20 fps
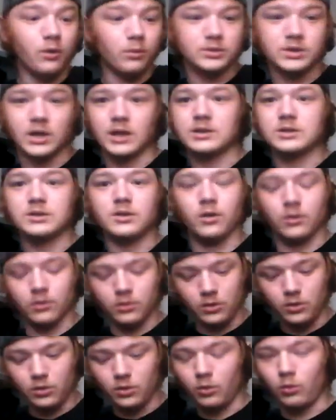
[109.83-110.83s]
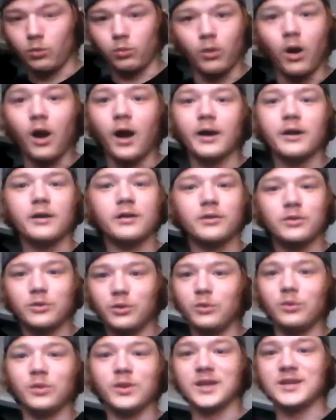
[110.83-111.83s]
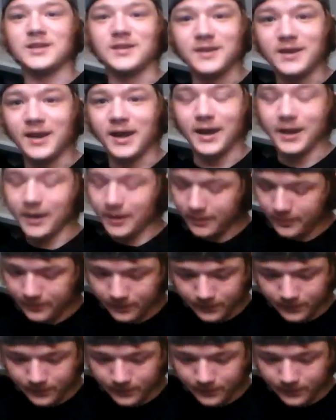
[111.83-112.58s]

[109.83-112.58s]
which I still rock to this day,